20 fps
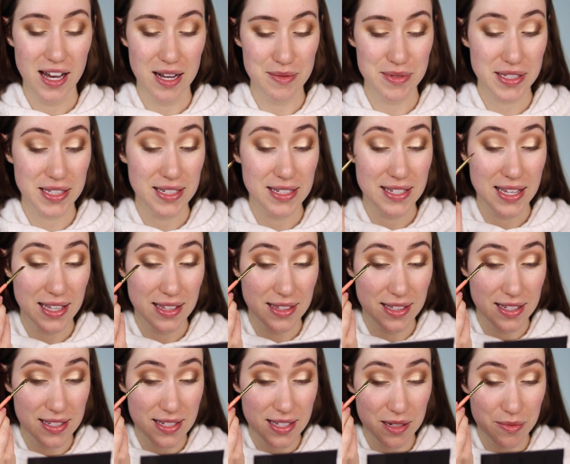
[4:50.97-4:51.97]
I'm just gonna take
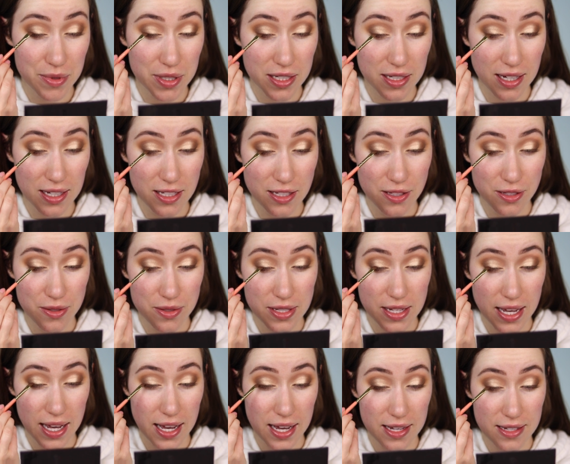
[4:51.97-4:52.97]
this and I'm gonna kinda use
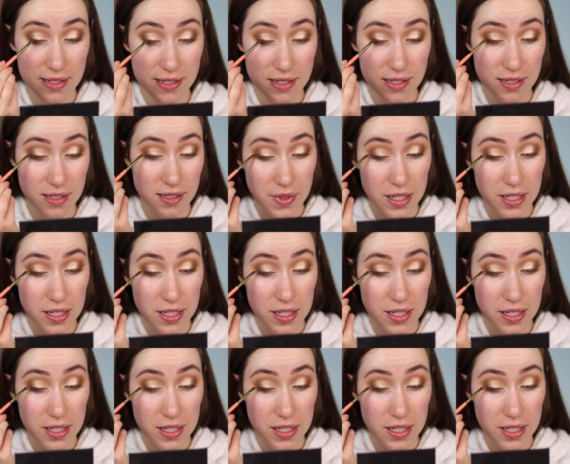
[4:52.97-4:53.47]
it as